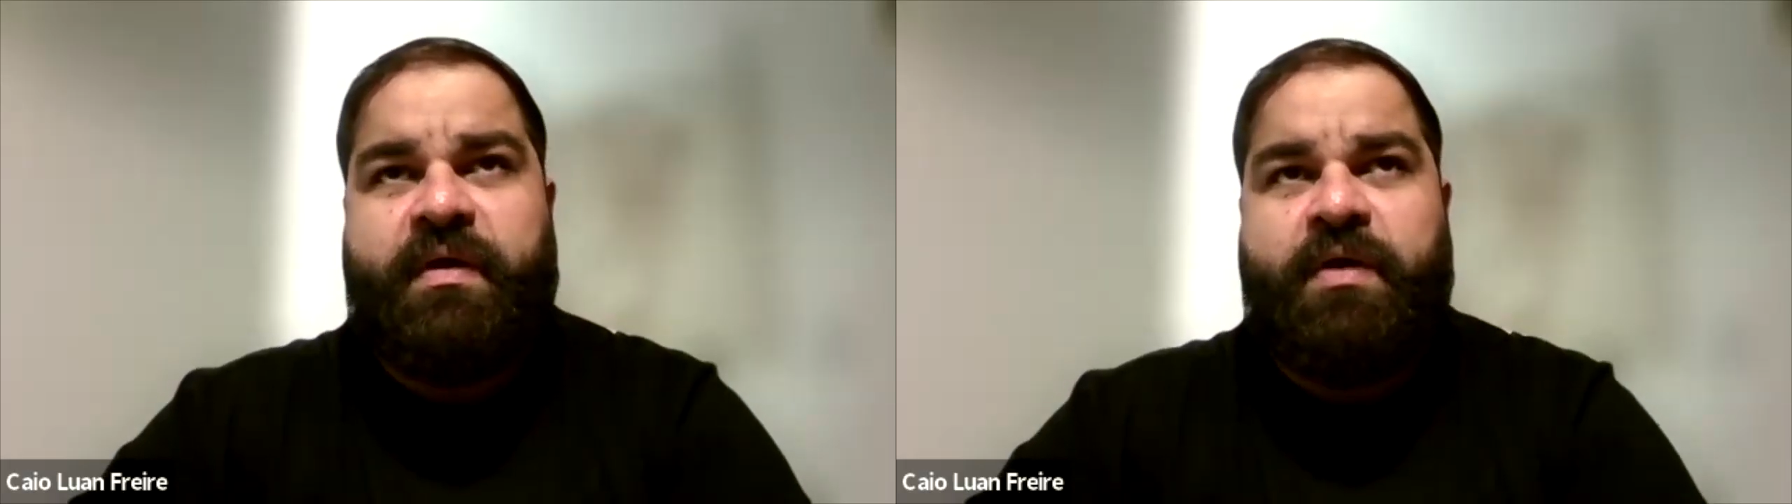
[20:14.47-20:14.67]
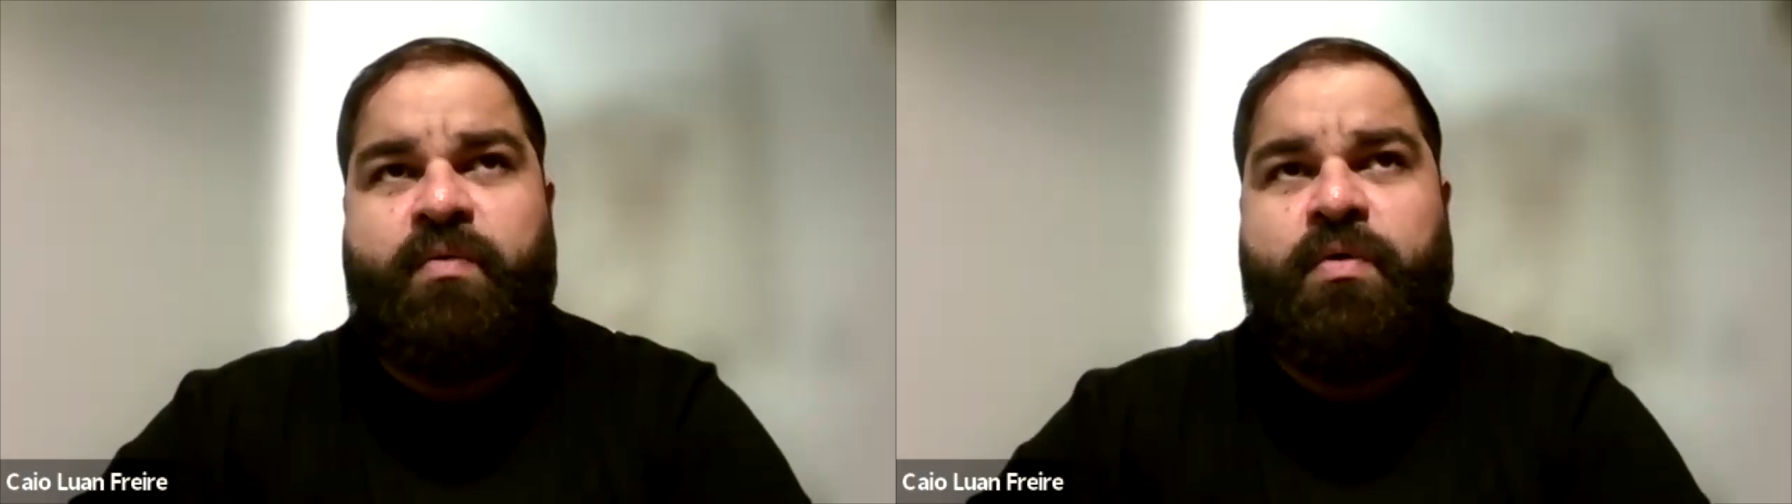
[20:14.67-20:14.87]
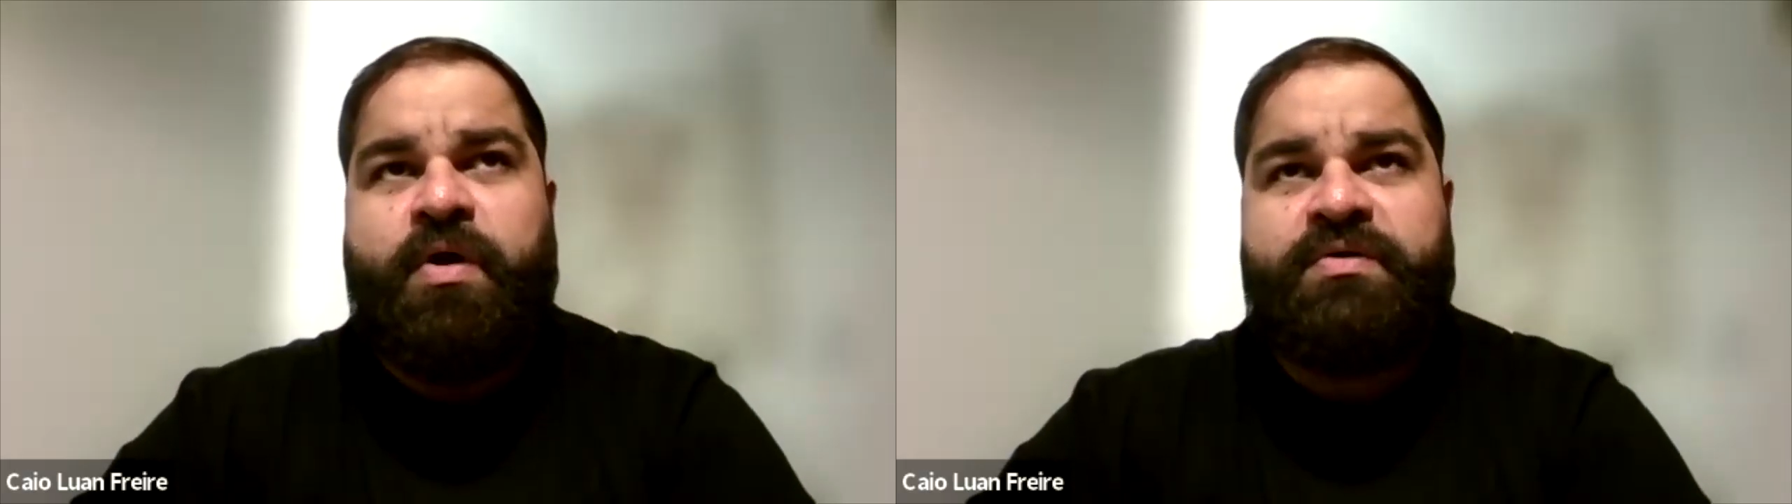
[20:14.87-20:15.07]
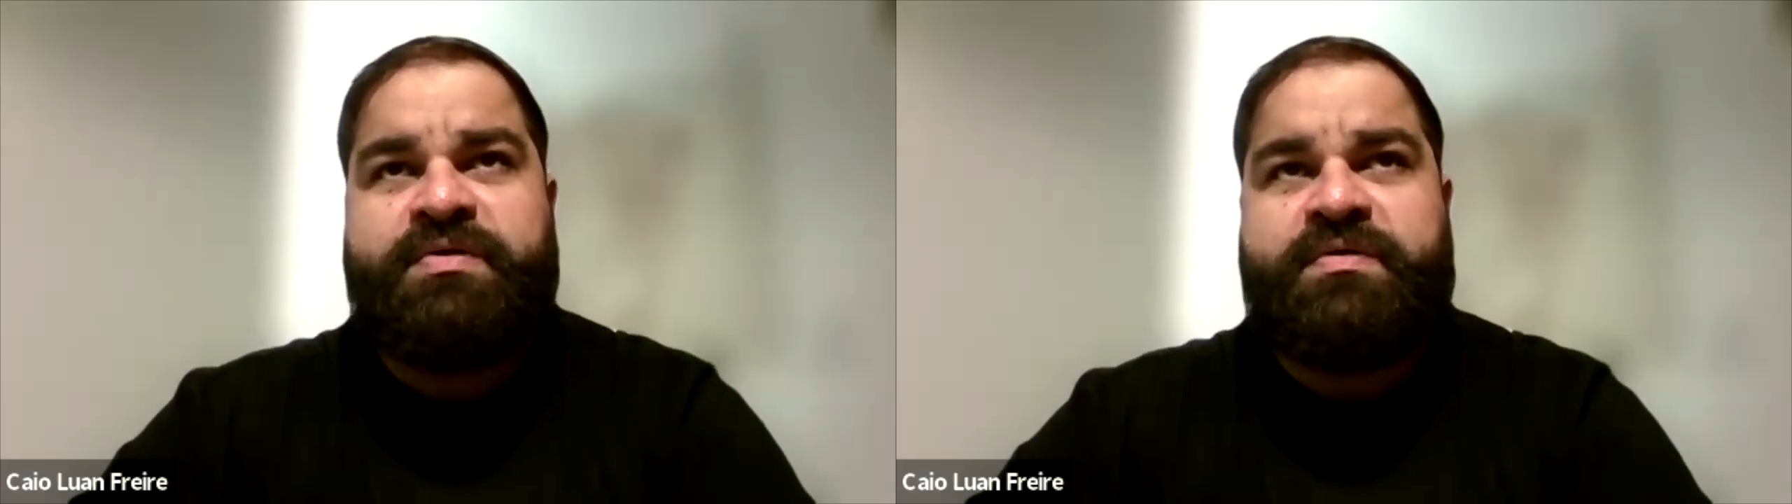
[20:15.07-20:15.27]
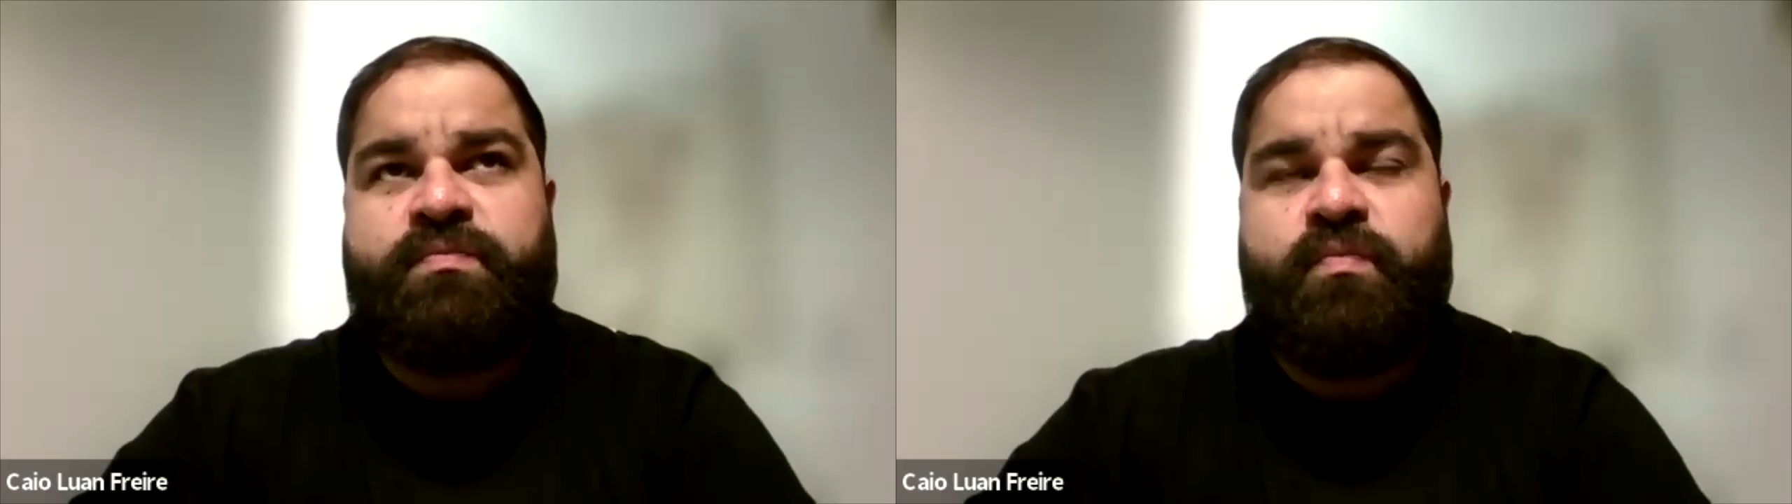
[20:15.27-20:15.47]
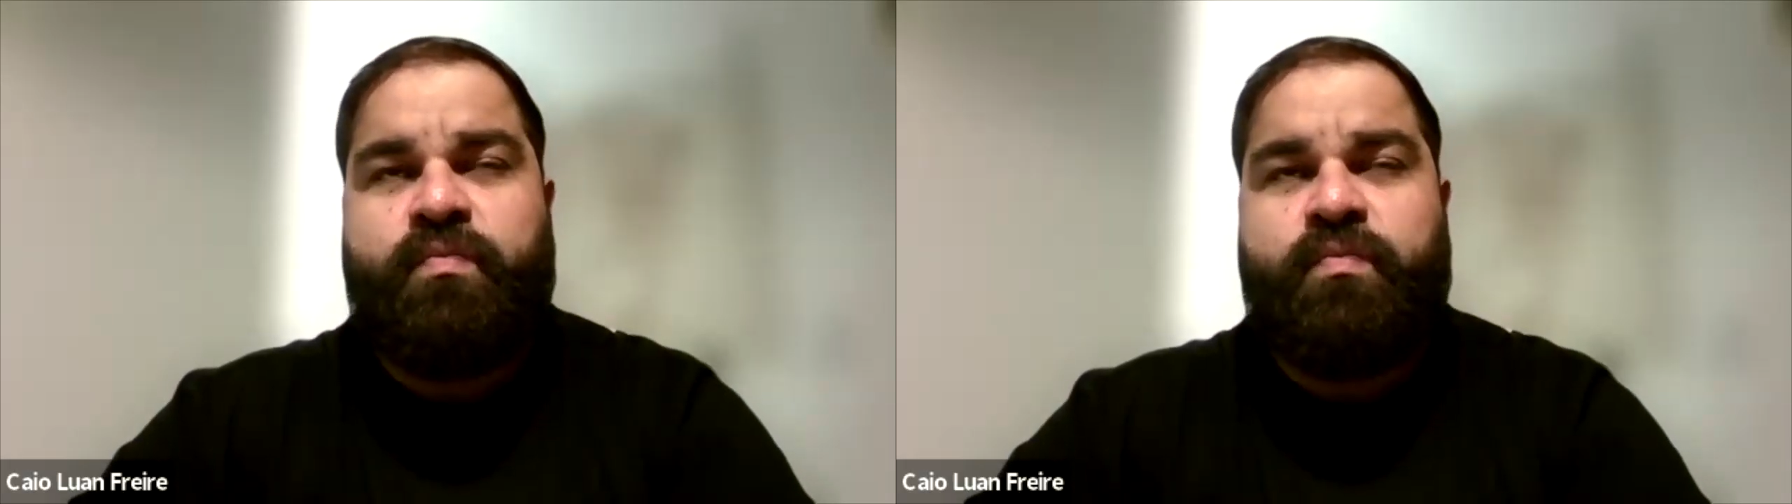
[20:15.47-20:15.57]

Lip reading: it was